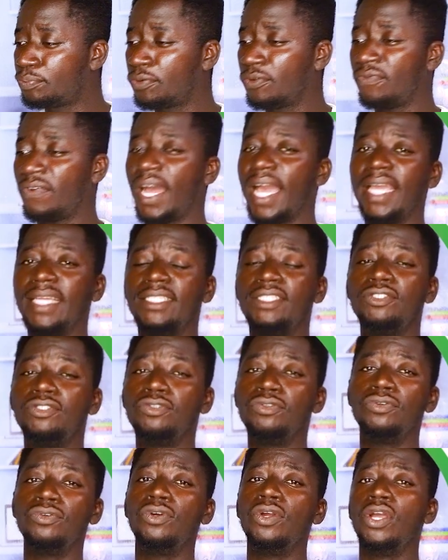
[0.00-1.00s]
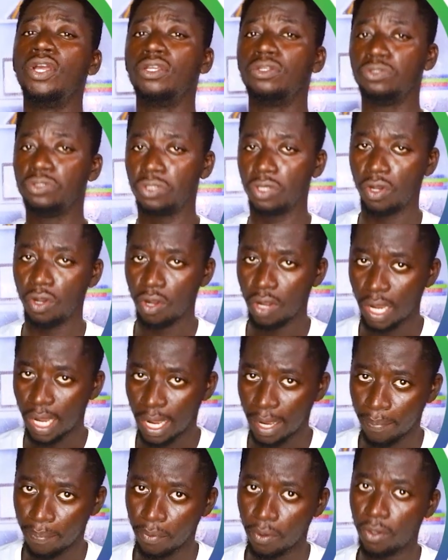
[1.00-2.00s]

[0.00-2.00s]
provide you your app,